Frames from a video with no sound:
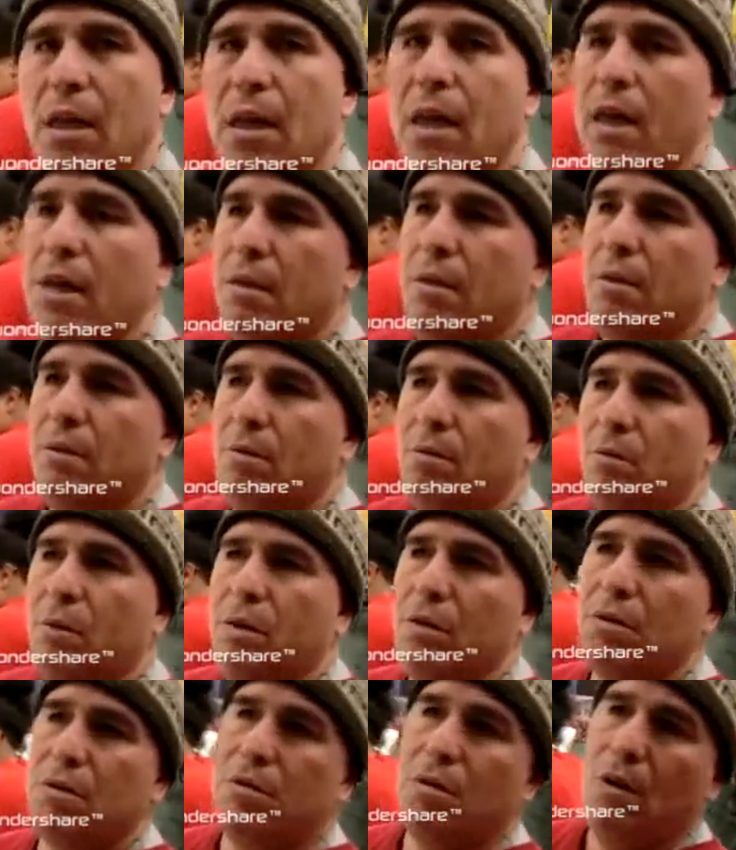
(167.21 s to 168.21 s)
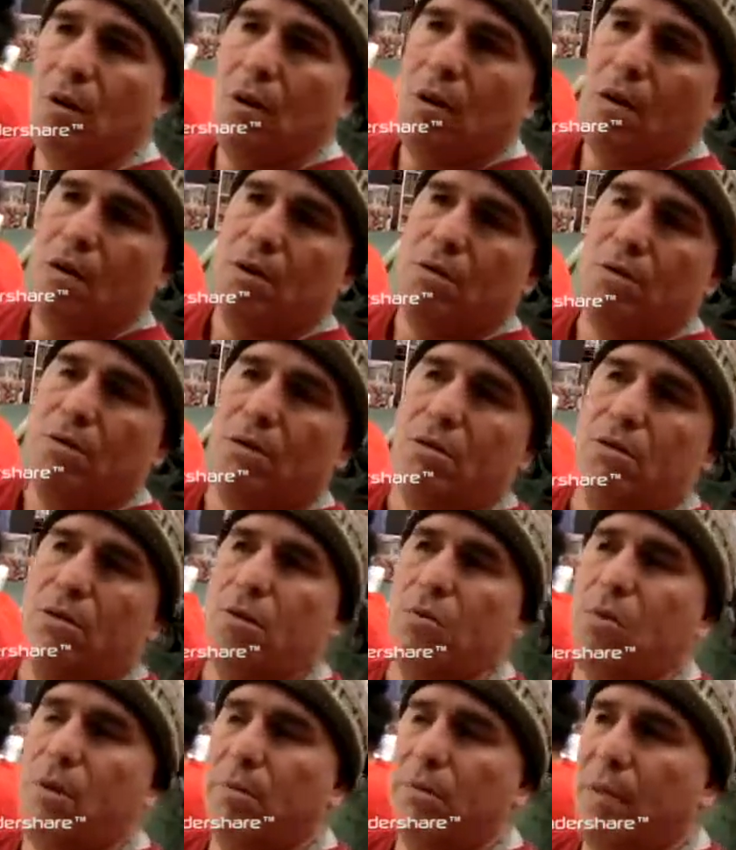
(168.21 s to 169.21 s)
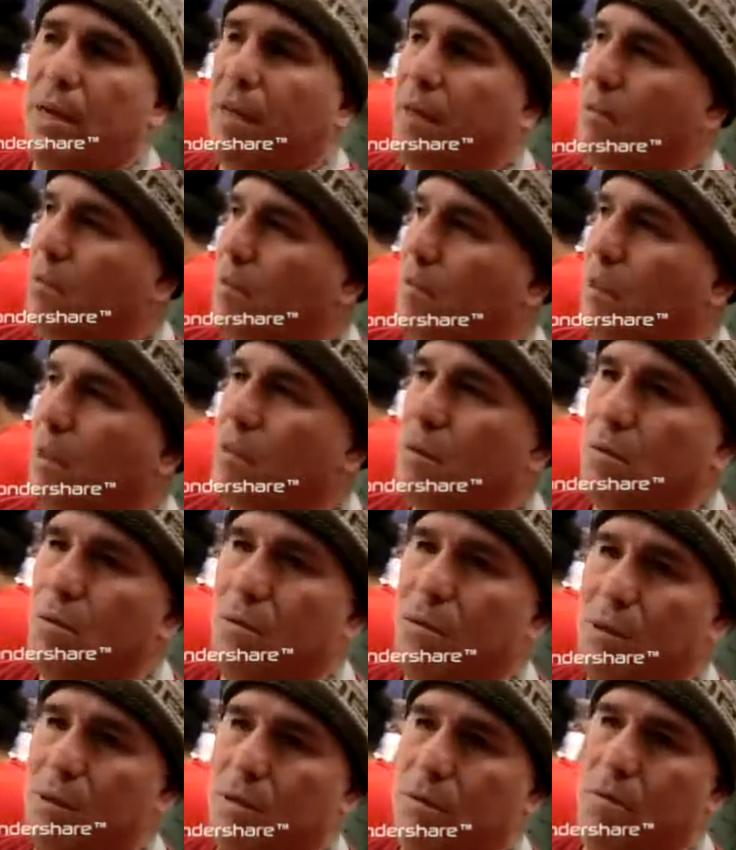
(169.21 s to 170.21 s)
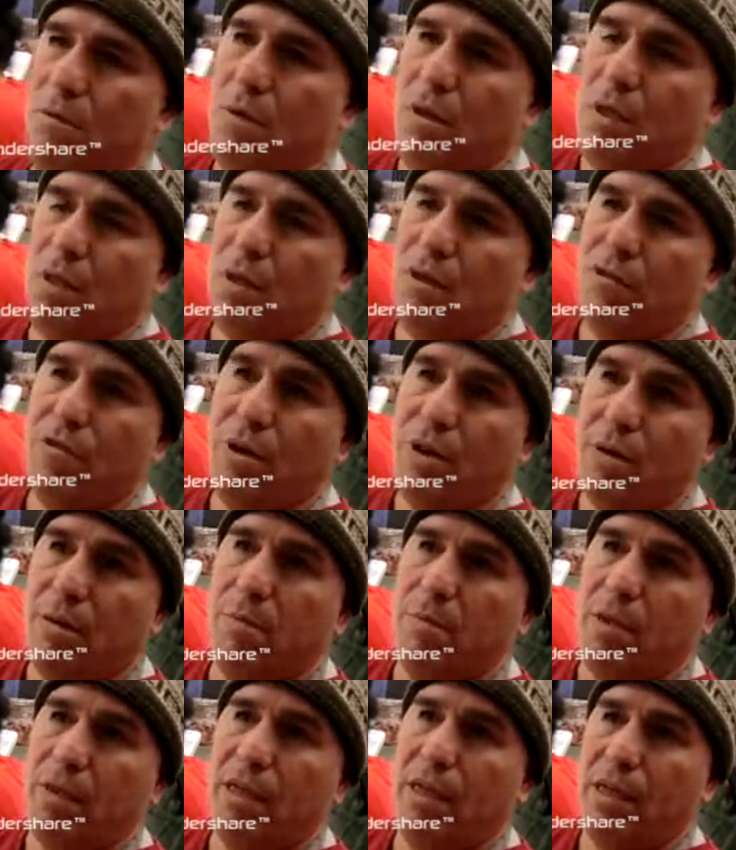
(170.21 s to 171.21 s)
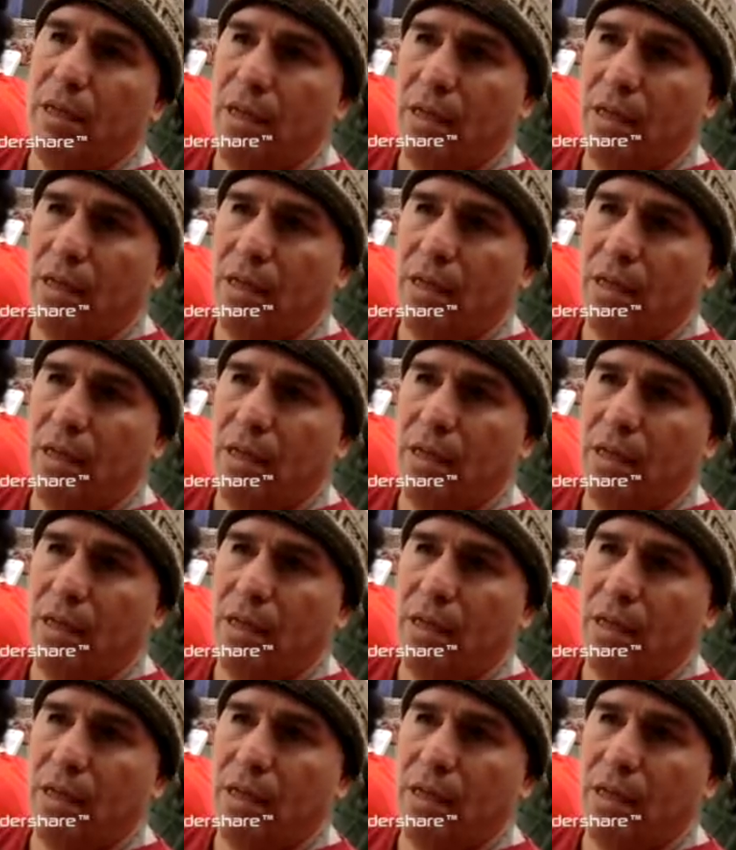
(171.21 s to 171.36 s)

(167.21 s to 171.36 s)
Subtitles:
And whereas, you see, what made it special, well, incredibly